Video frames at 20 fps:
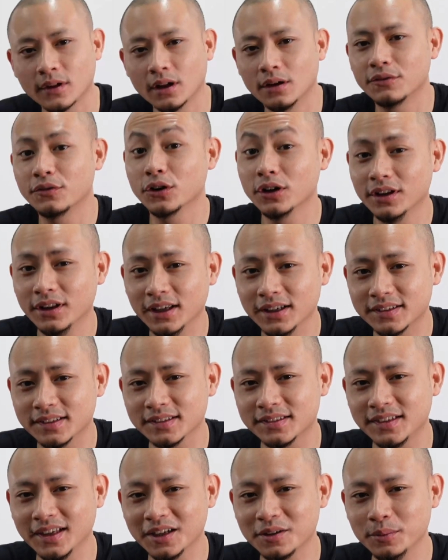For the next
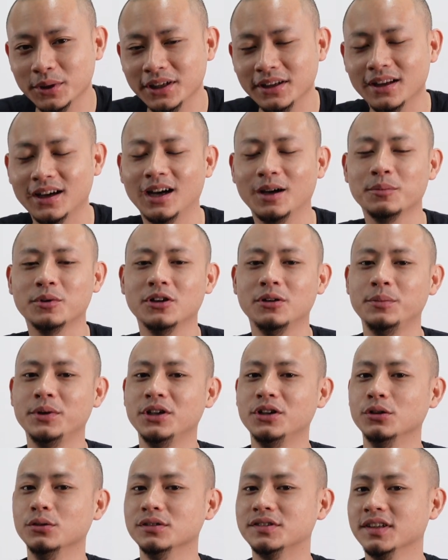segment, I'm going to be
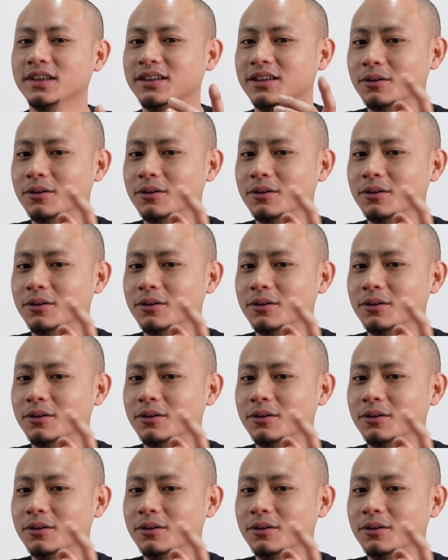using